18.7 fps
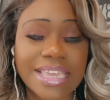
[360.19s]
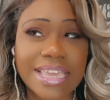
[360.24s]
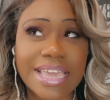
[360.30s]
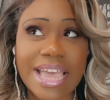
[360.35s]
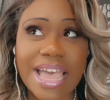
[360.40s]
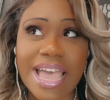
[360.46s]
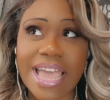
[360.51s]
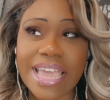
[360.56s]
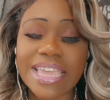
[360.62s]

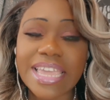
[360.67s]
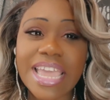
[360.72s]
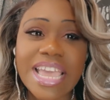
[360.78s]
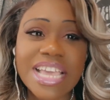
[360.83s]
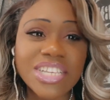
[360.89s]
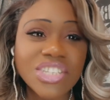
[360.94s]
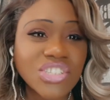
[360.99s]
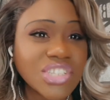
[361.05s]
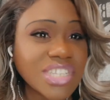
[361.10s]
guy,
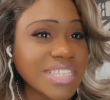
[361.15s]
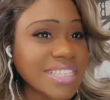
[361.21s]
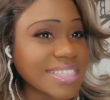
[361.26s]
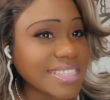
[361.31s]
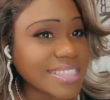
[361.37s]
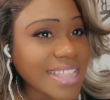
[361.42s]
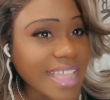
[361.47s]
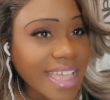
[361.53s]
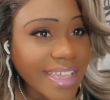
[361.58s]
she's
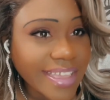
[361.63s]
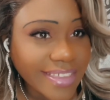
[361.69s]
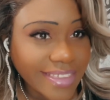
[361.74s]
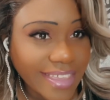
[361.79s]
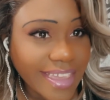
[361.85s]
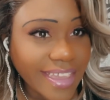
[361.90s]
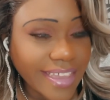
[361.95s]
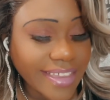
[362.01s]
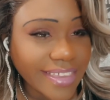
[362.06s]
not
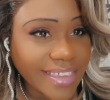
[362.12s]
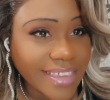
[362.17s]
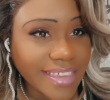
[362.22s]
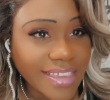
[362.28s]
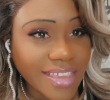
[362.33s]
yucky.